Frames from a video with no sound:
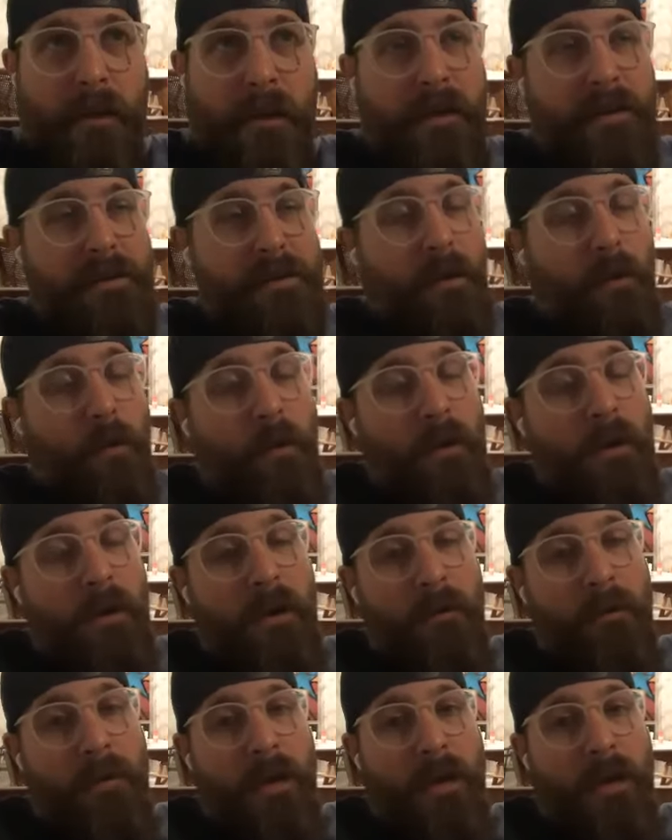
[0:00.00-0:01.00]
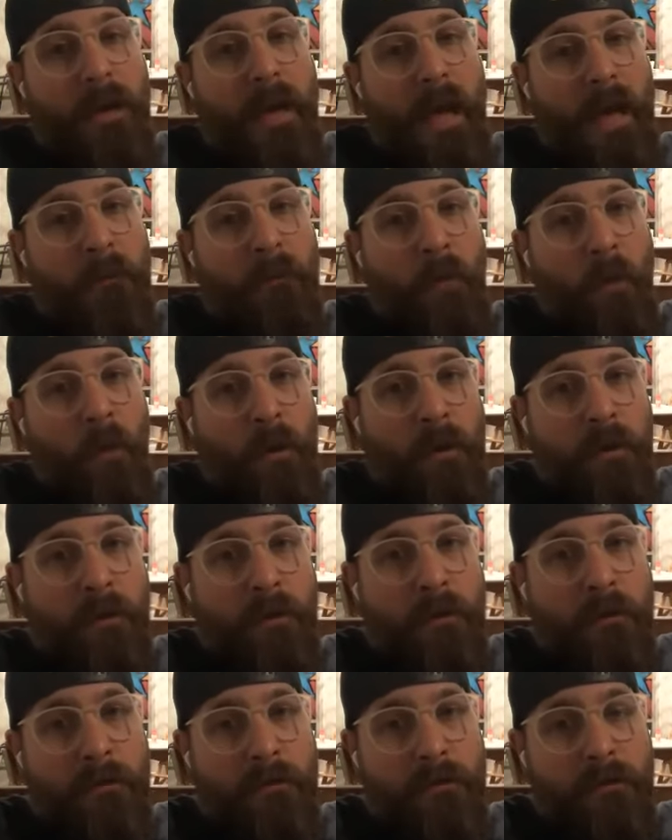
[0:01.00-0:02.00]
because I wanted to be a game warden,